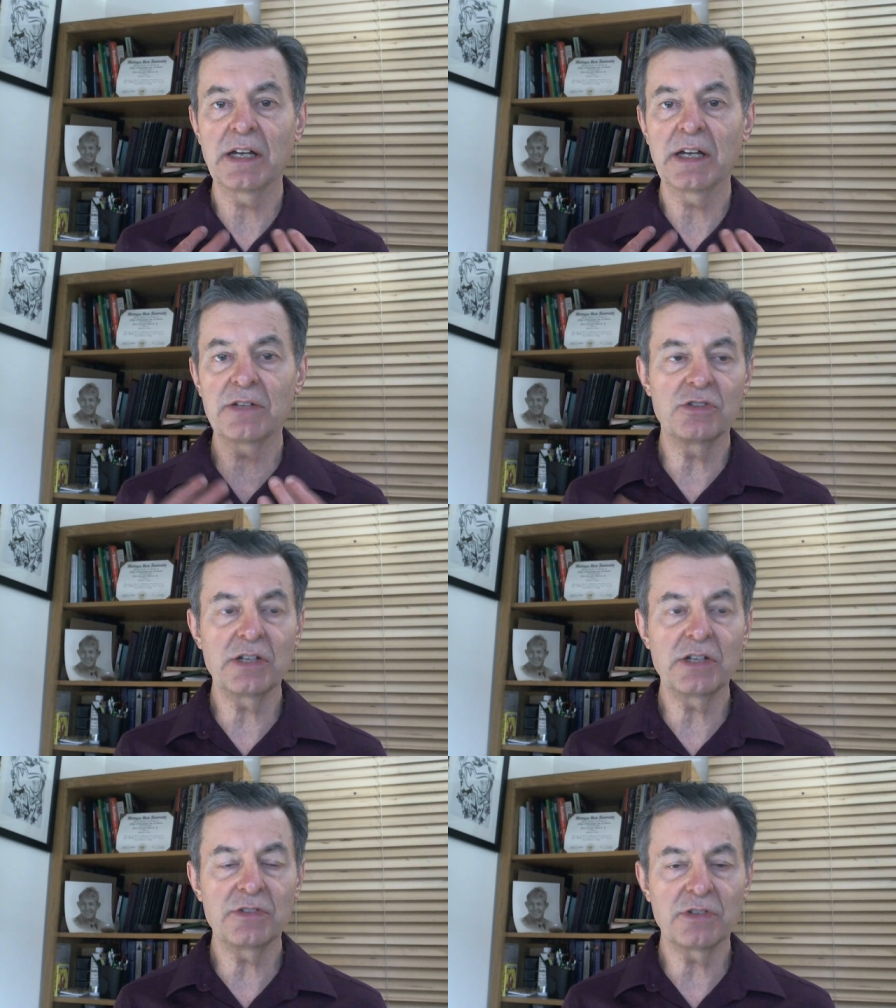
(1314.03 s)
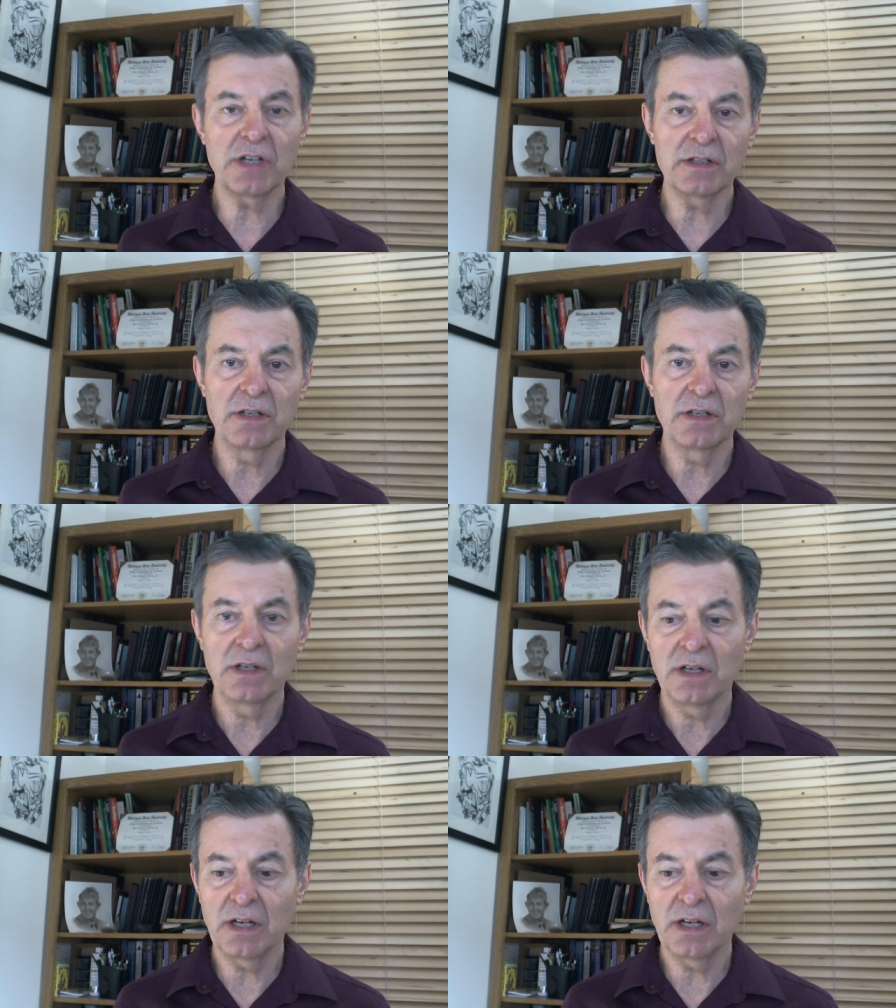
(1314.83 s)
That's what Jesus said
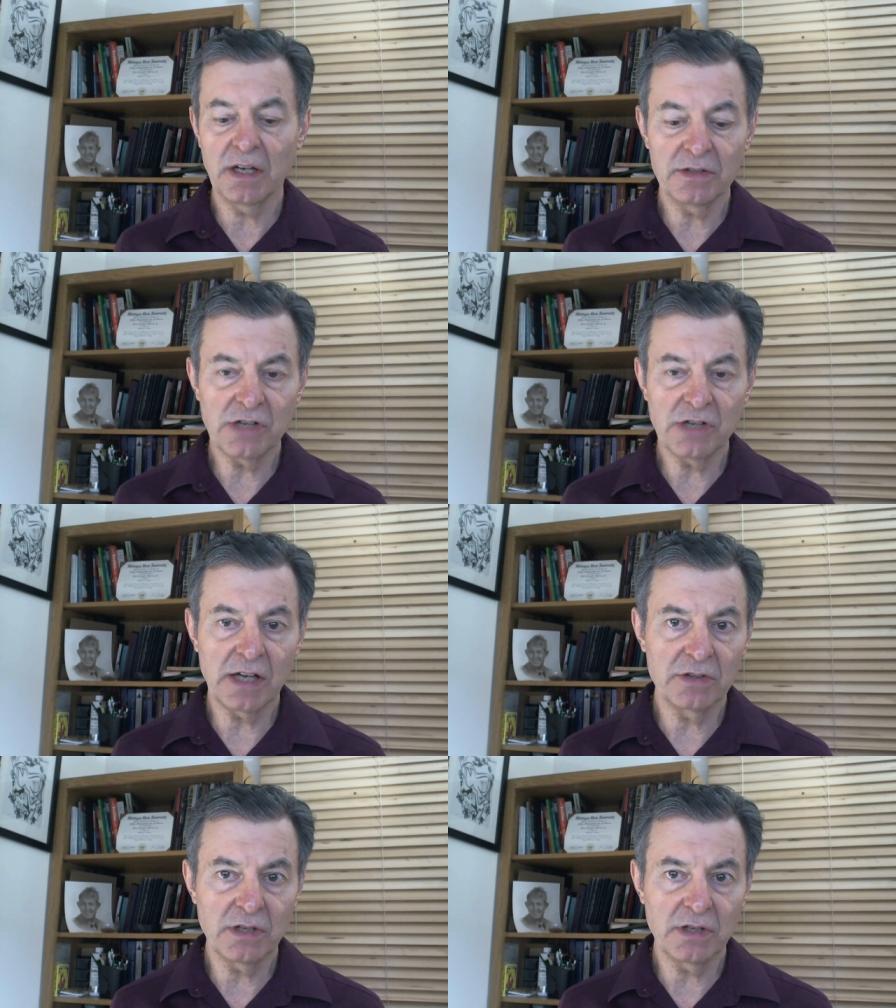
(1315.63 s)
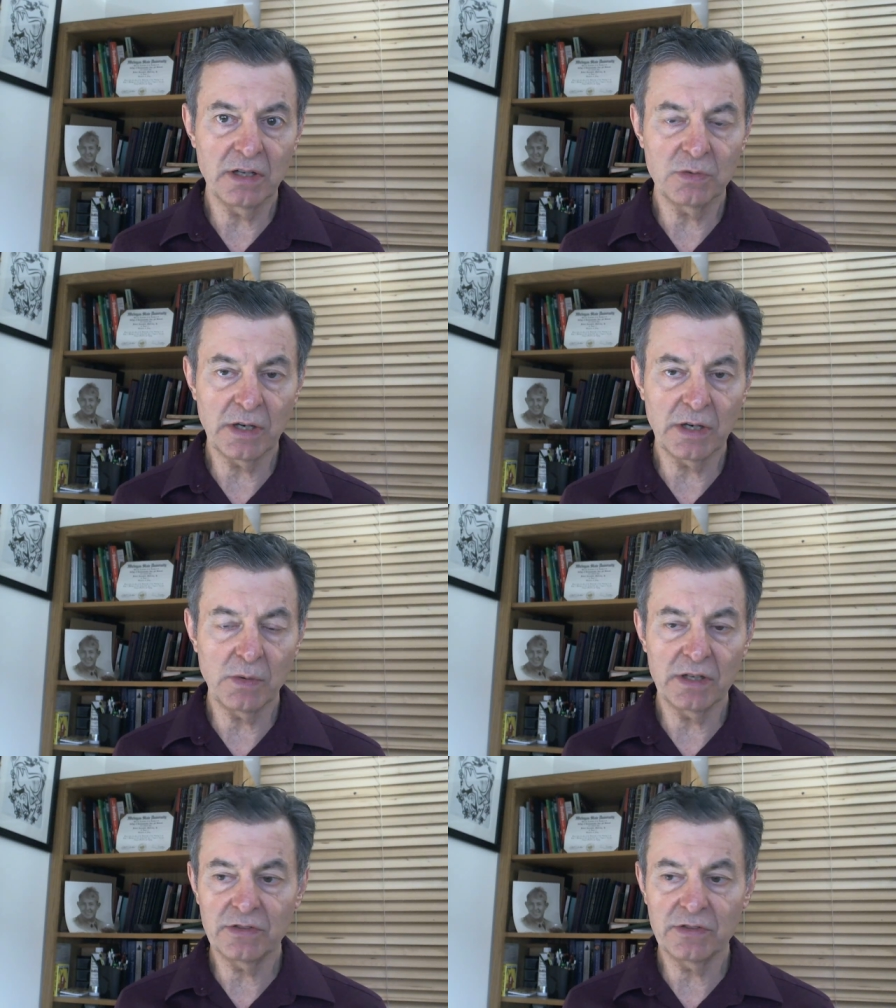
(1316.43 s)
in John
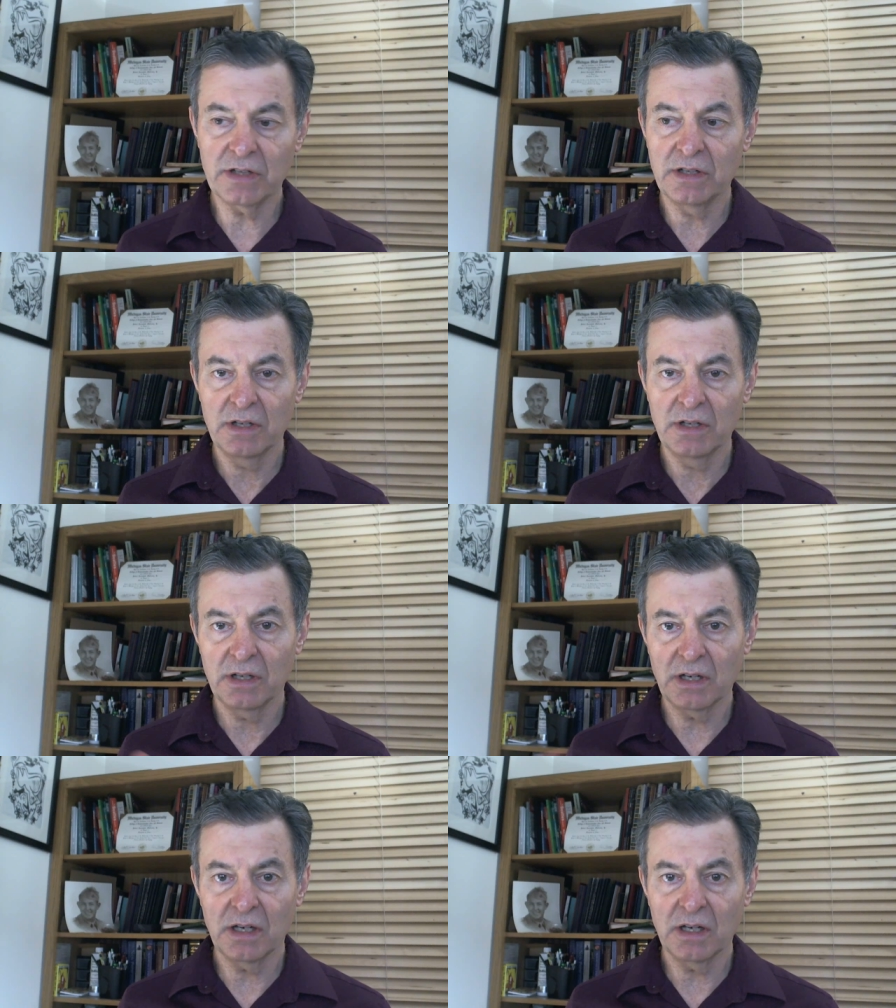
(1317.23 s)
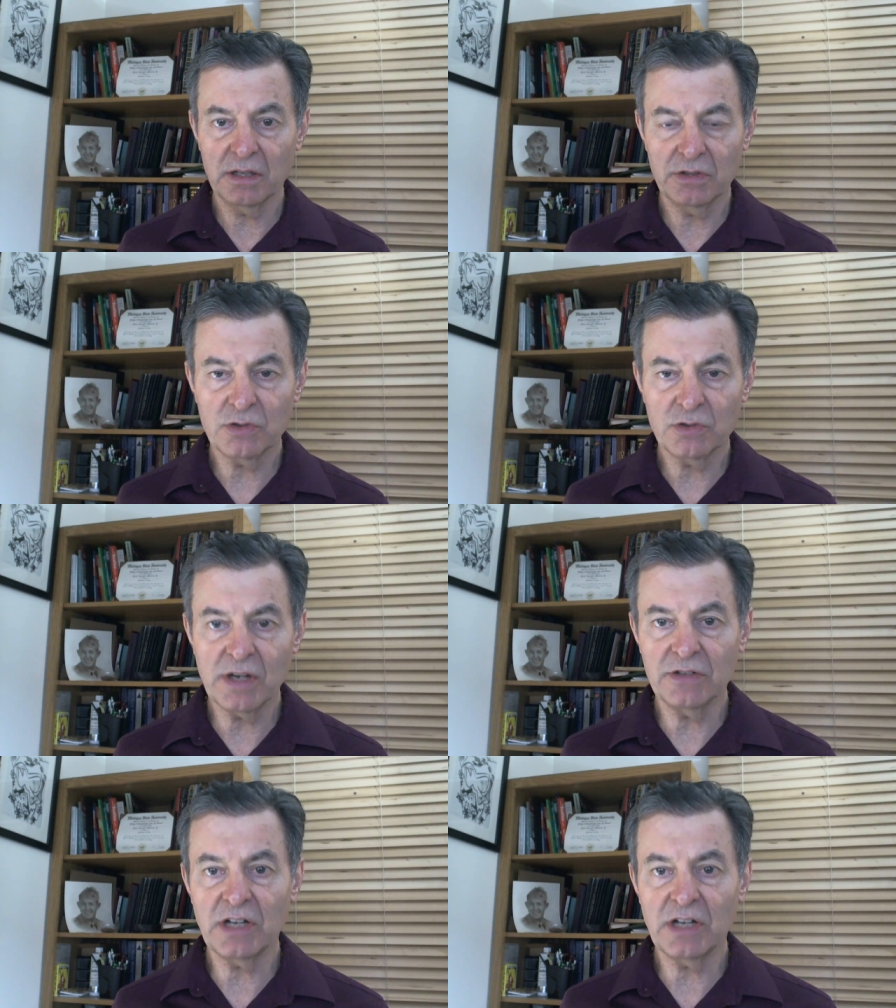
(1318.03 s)
21. He said,
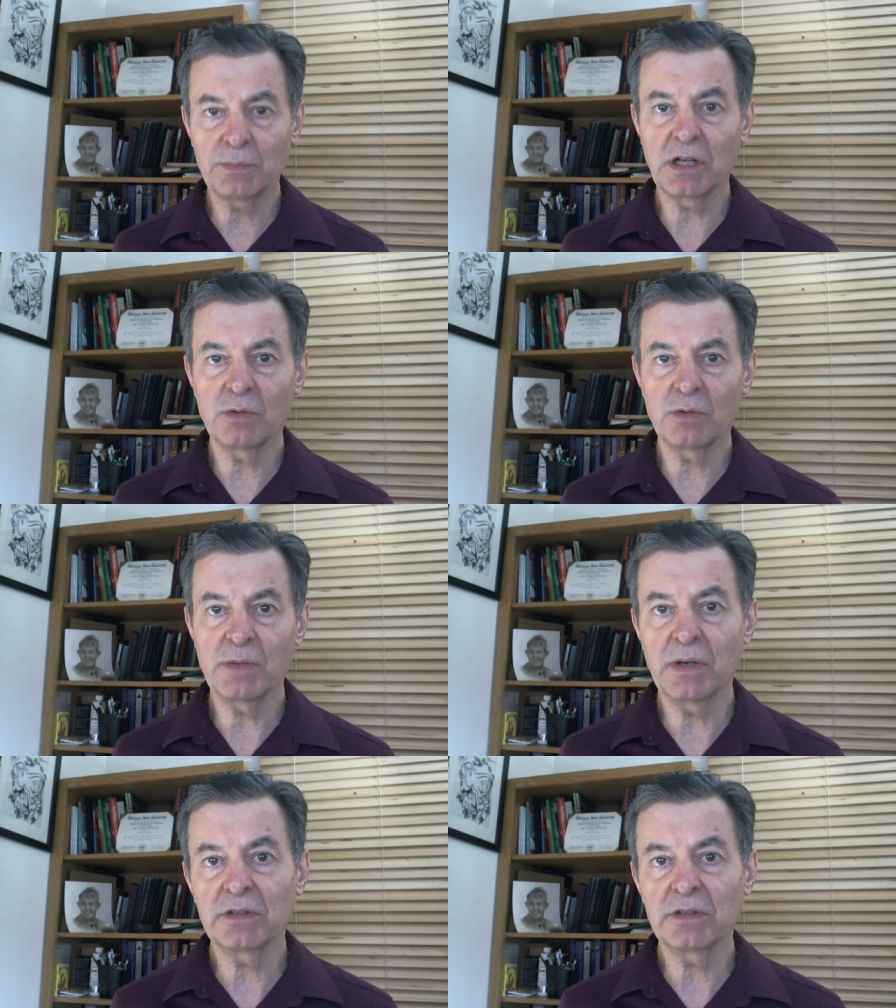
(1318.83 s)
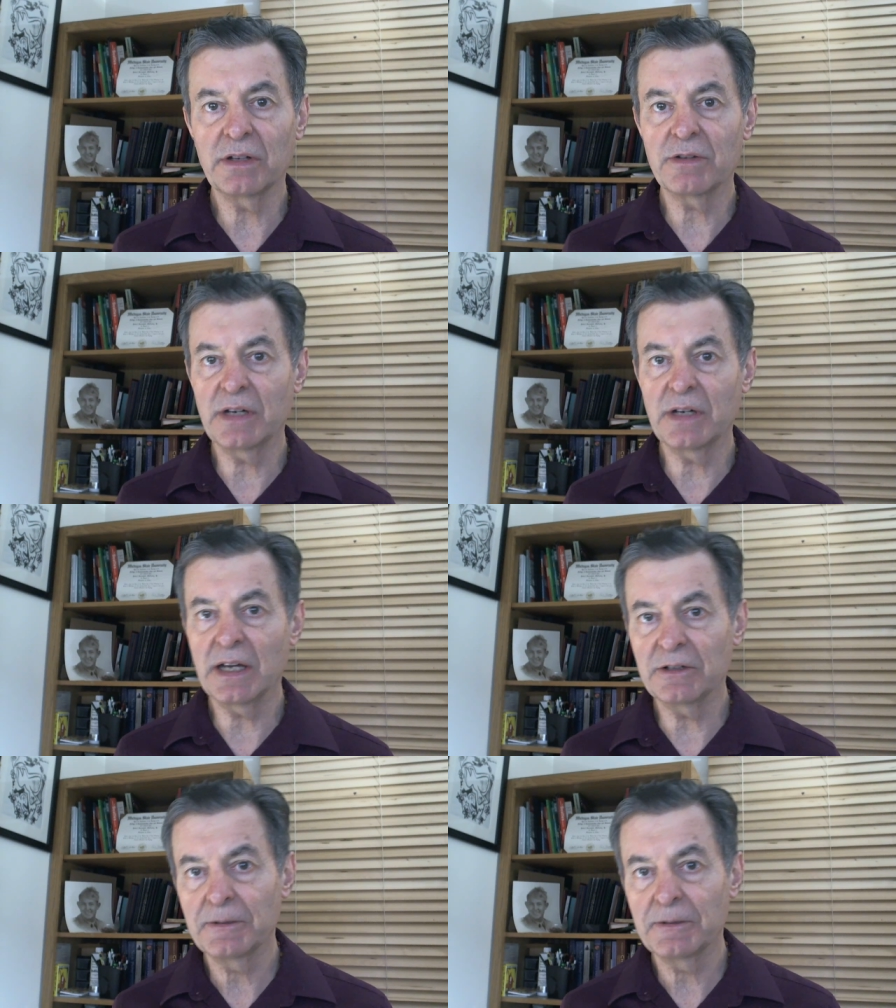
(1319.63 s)
destroy this temple, I'll rebuild it in 3
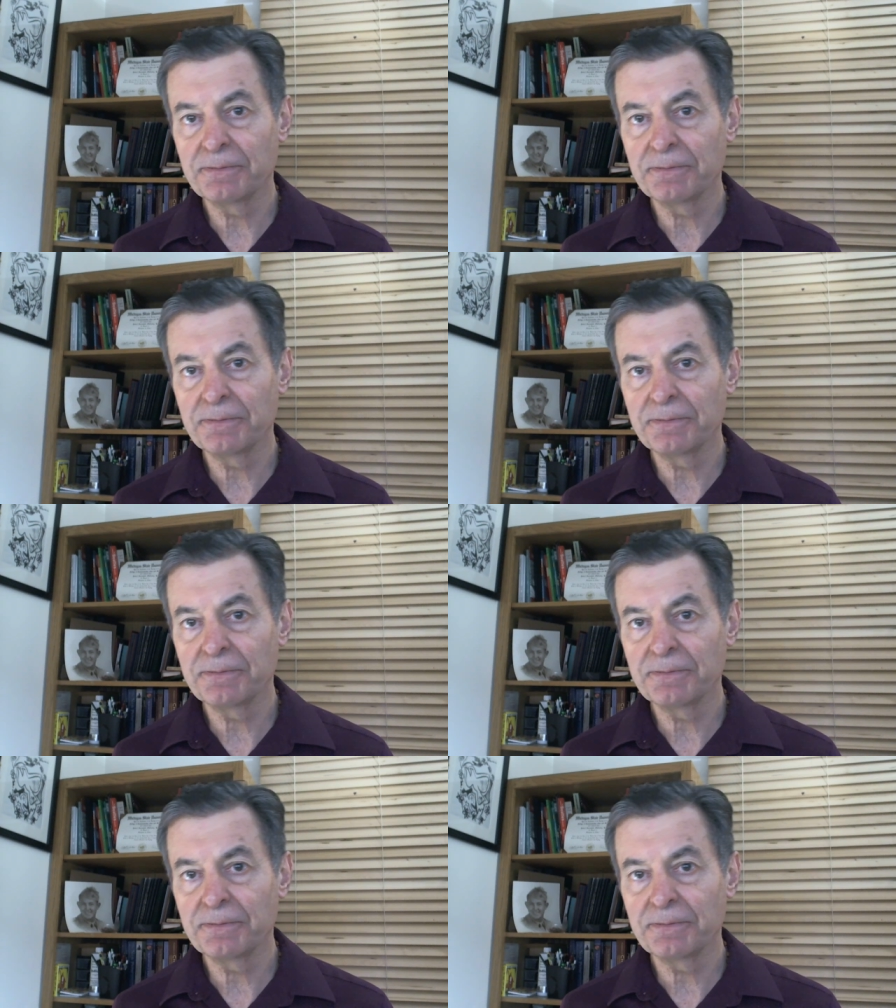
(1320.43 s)
days.